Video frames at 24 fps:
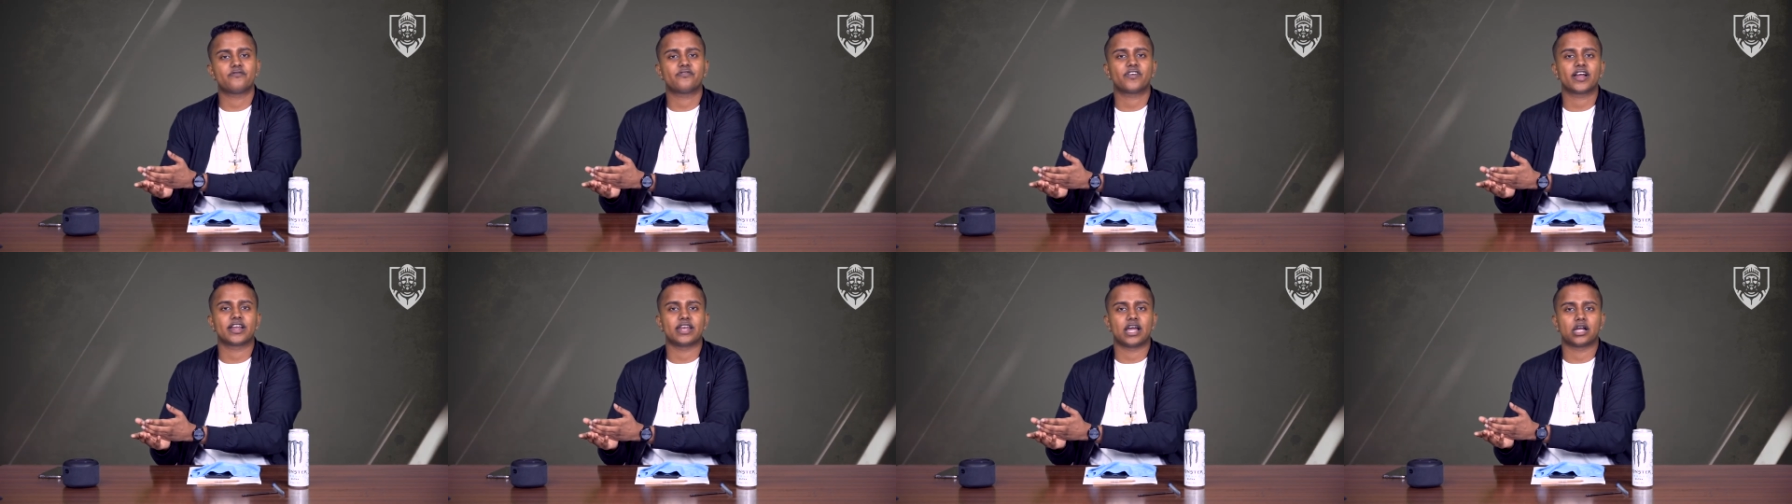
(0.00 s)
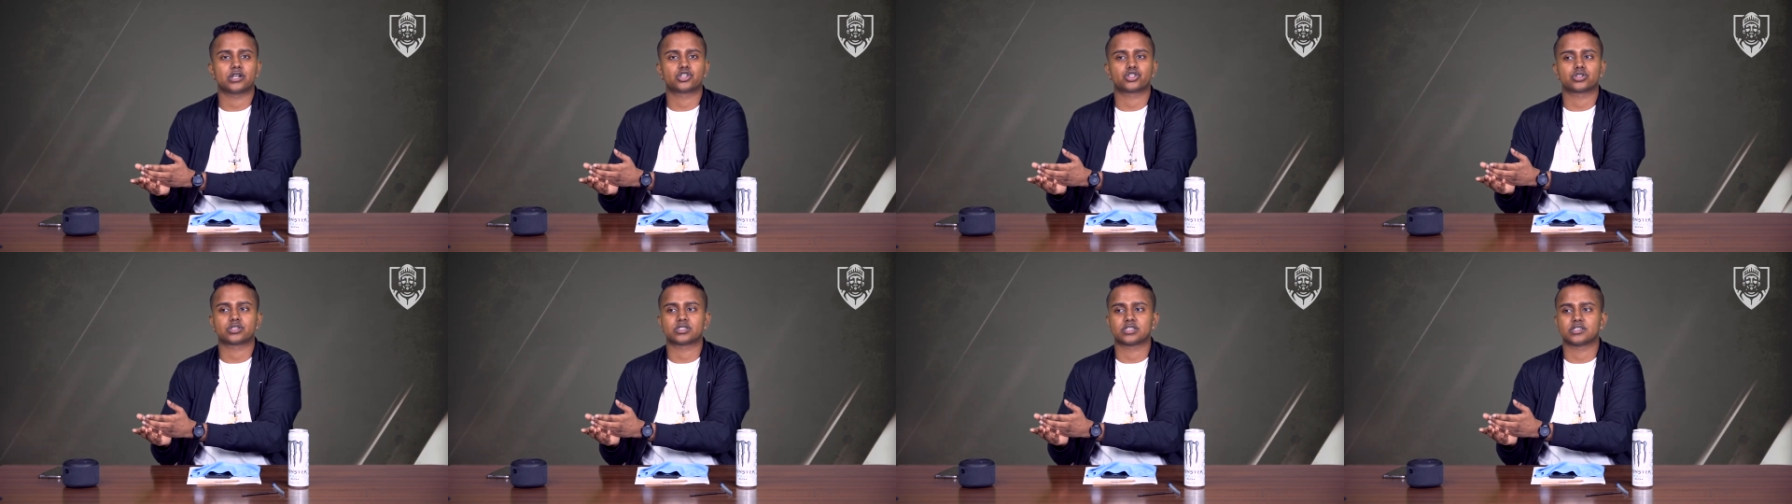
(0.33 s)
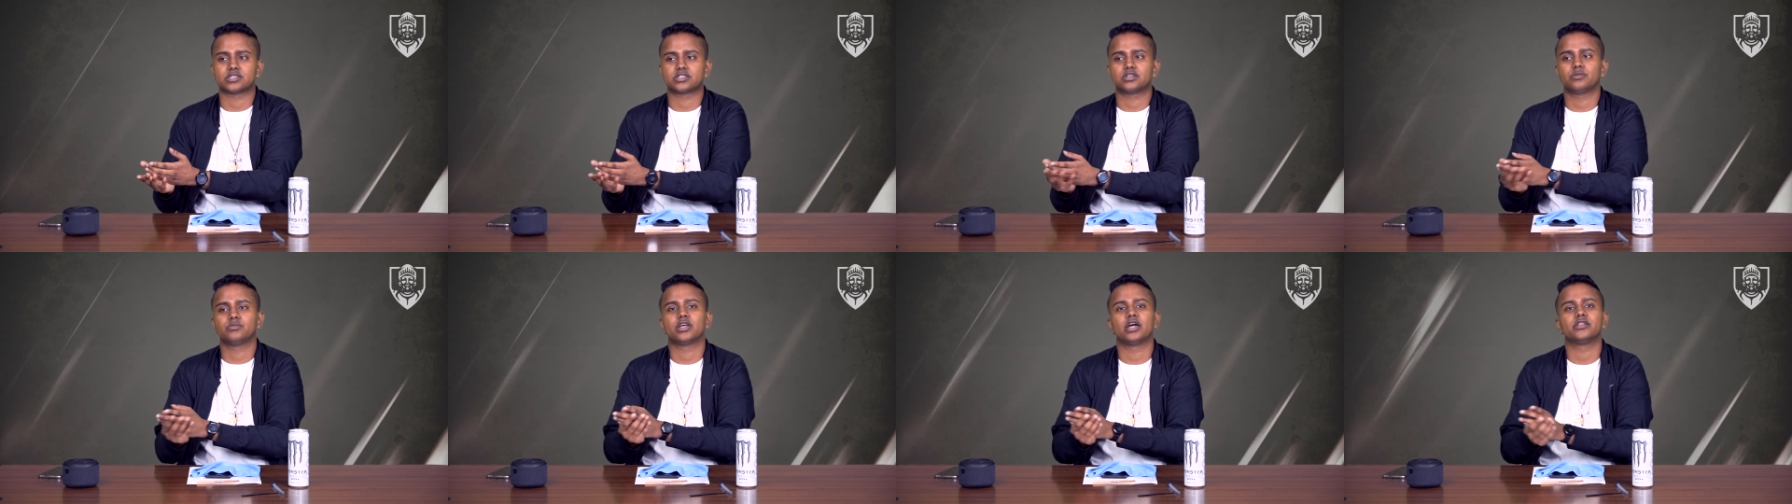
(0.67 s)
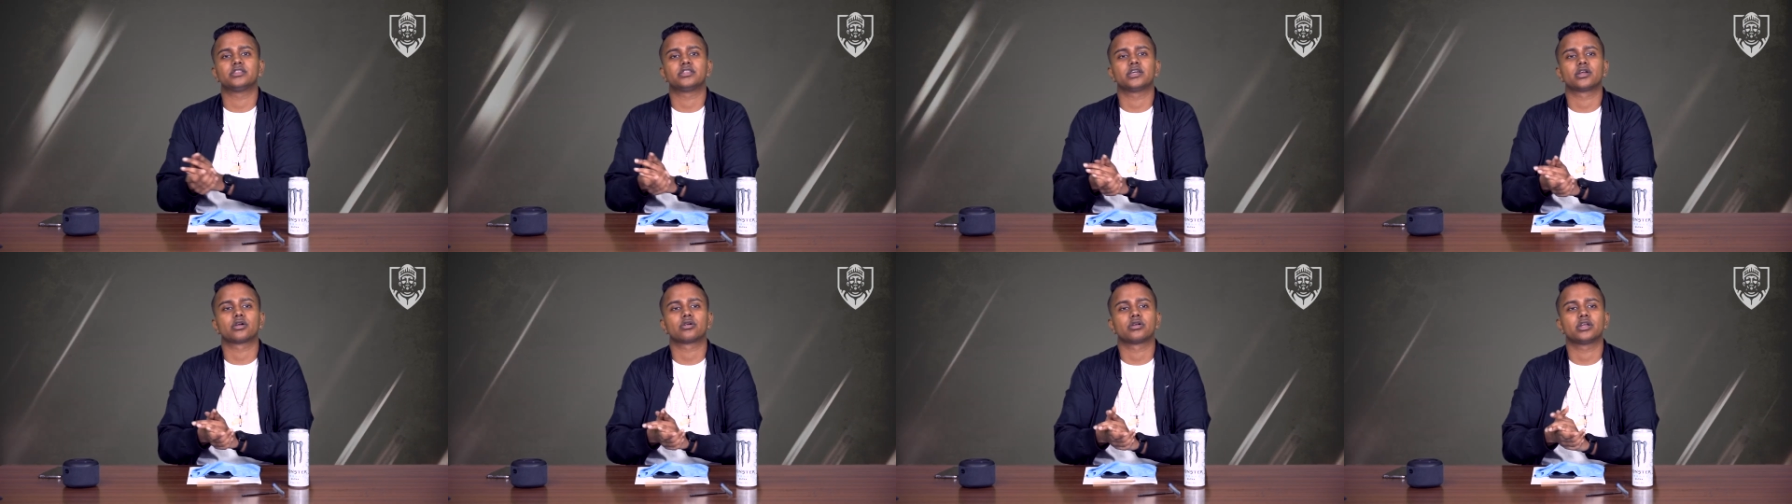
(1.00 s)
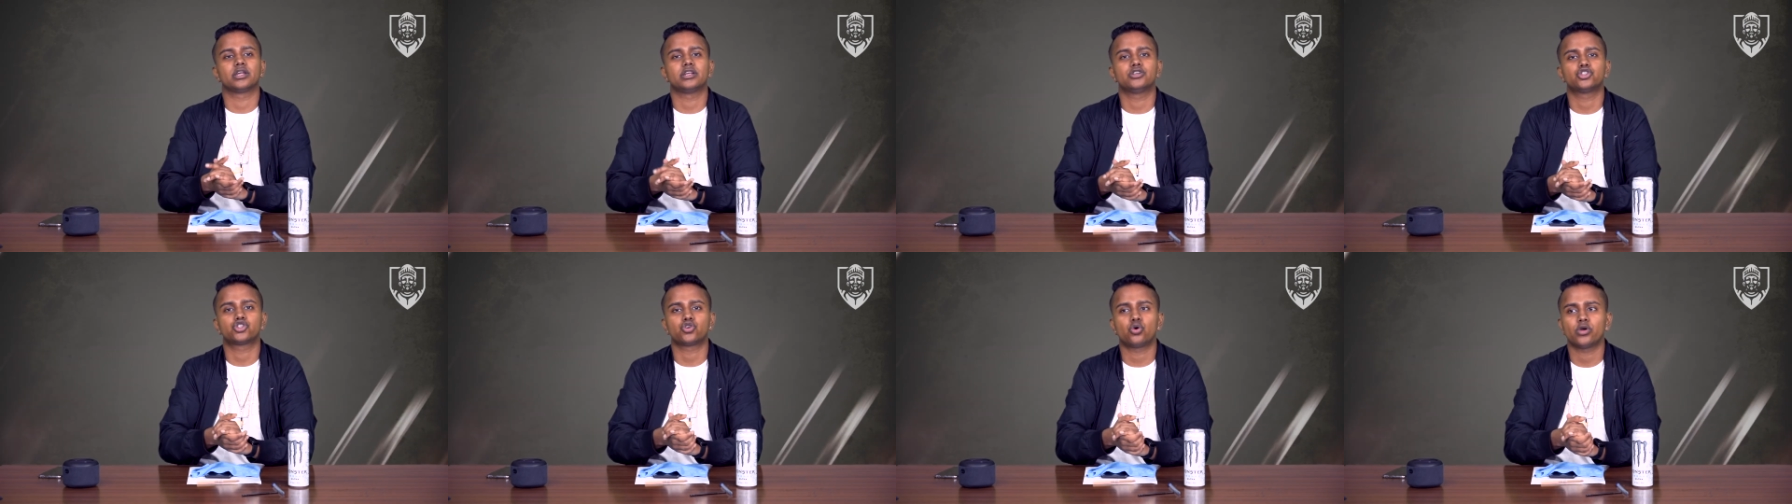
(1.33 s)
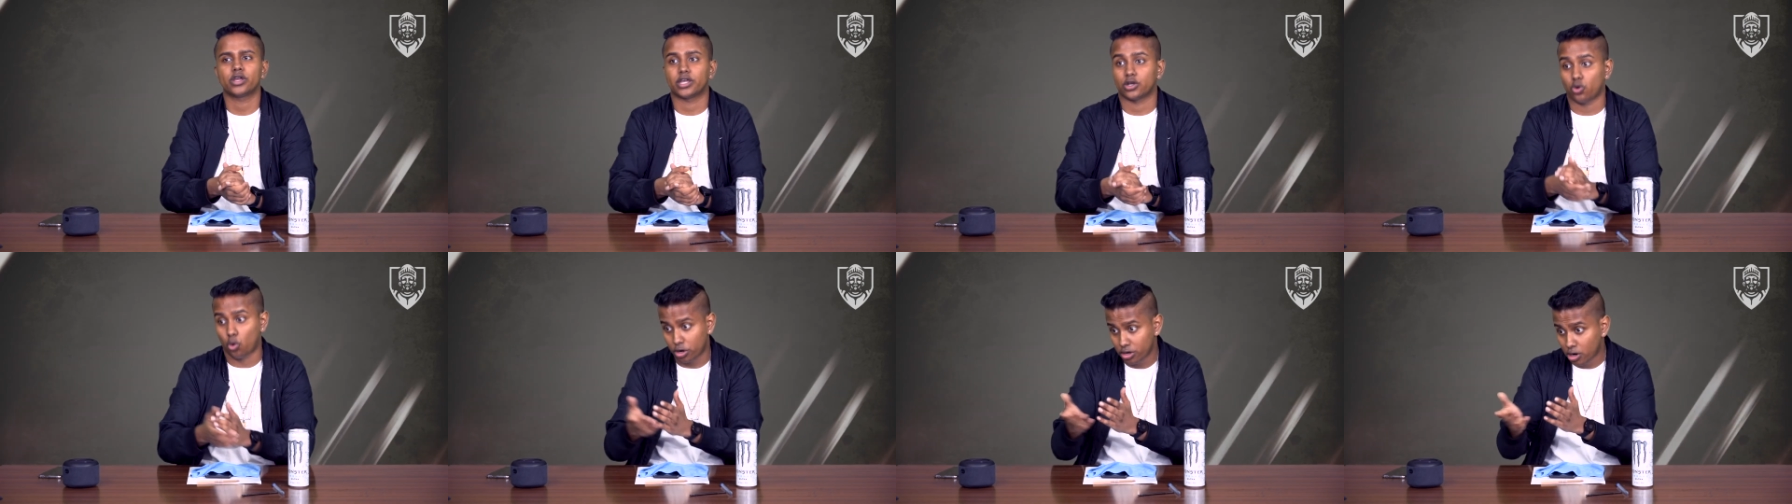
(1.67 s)
financial system that they're
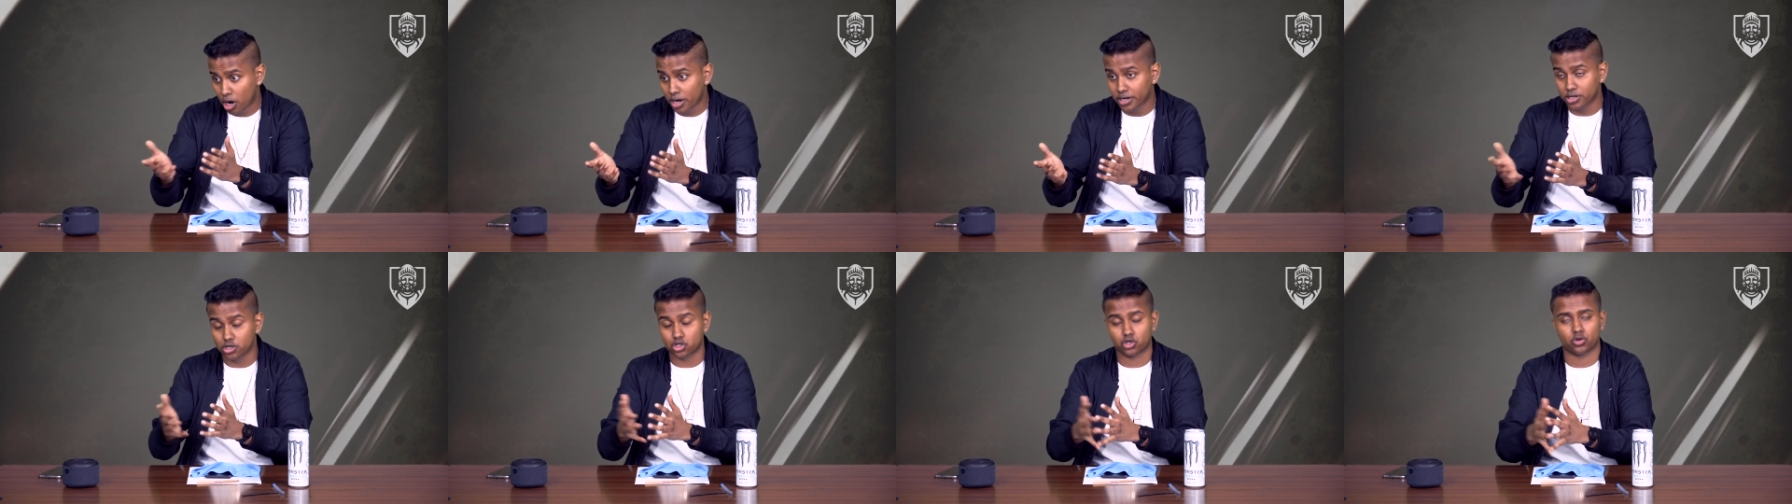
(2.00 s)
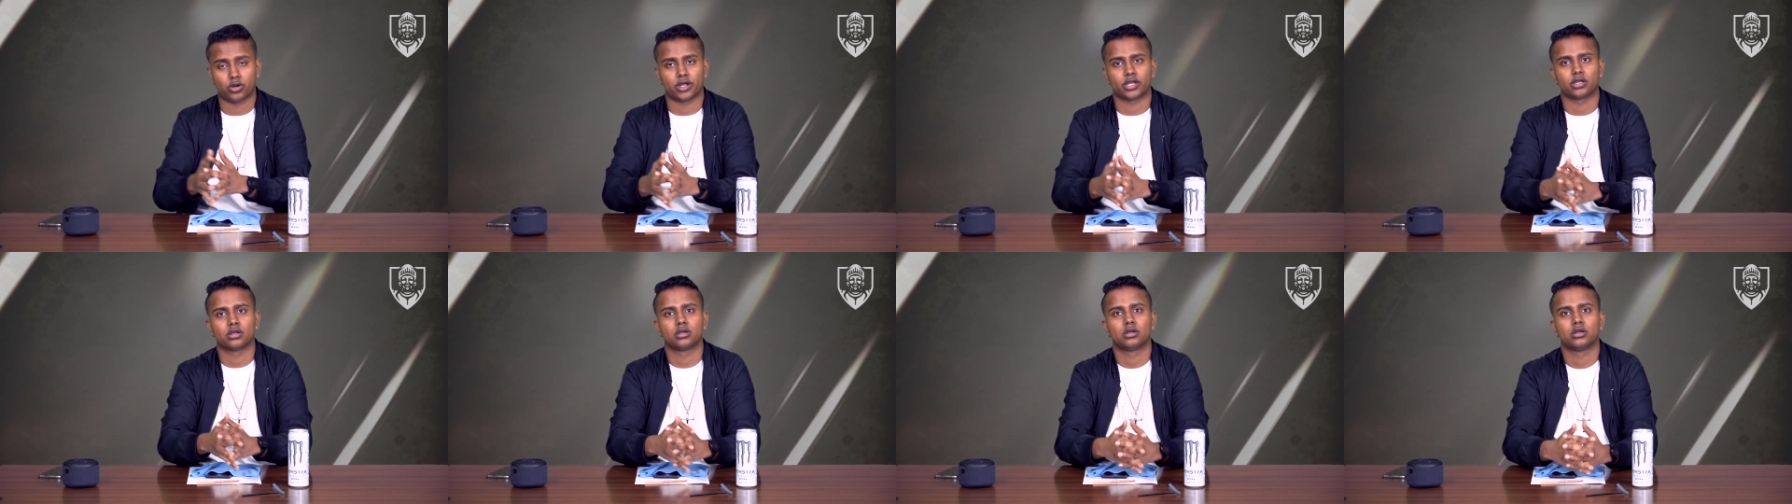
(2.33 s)
enjoying or not enjoying.